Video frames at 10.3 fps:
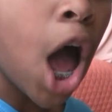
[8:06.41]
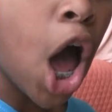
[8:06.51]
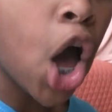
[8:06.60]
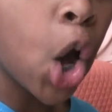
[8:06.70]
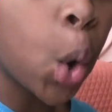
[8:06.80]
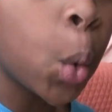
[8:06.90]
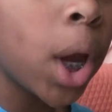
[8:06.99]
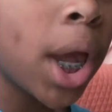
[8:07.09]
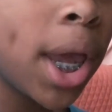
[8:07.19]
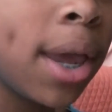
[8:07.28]

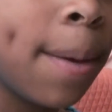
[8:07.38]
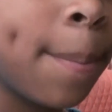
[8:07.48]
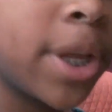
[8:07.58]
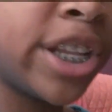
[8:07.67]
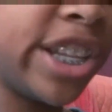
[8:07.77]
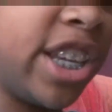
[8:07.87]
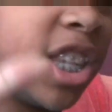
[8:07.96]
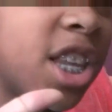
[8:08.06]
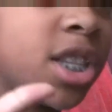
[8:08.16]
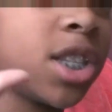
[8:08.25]
OMG,
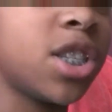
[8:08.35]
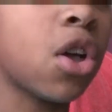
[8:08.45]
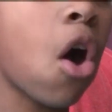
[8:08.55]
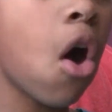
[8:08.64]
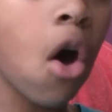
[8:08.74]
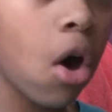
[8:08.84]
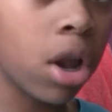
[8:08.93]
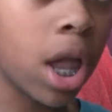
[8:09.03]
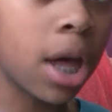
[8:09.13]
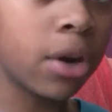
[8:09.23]
this is
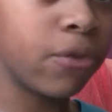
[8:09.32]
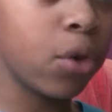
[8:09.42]
all out of